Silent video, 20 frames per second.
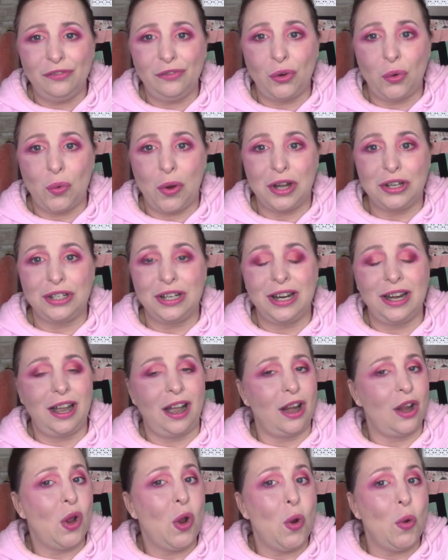for watching, and
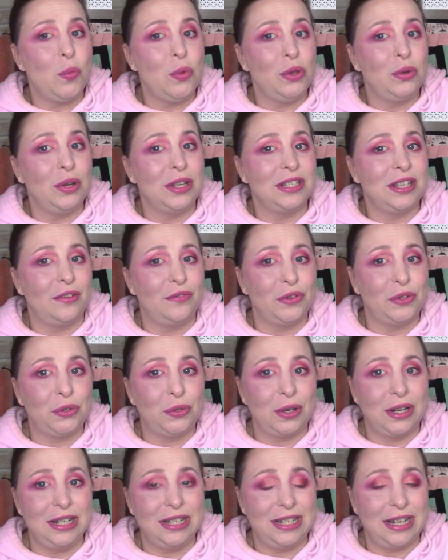I hope you guys have a
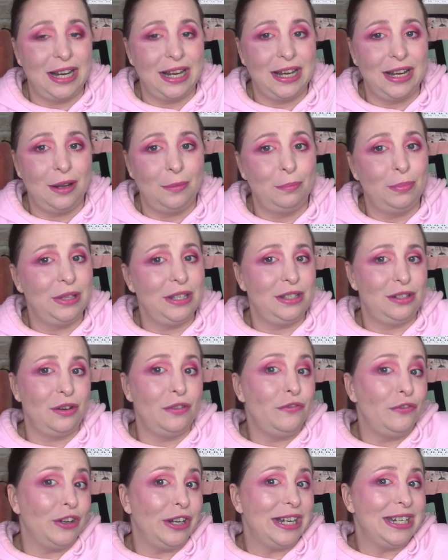great day. And please
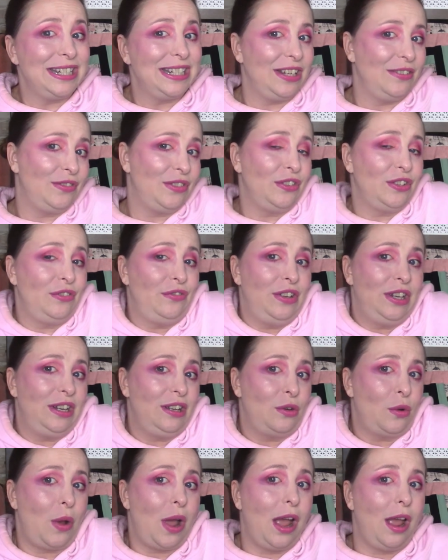don't forget to give this
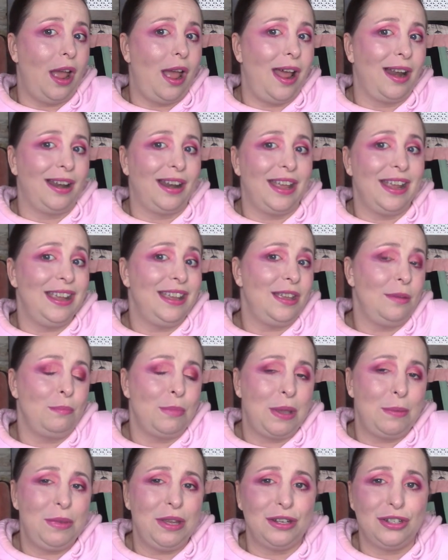video a like,
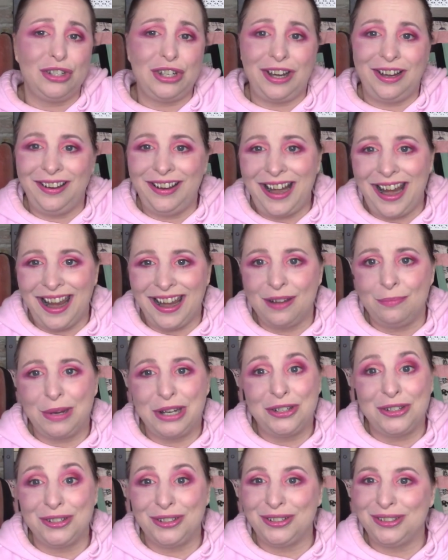maybe a share, and
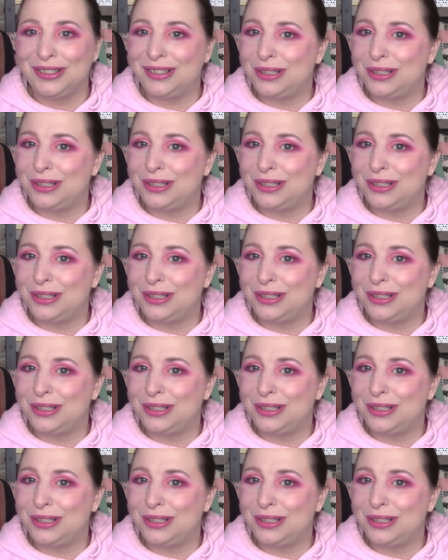make sure you're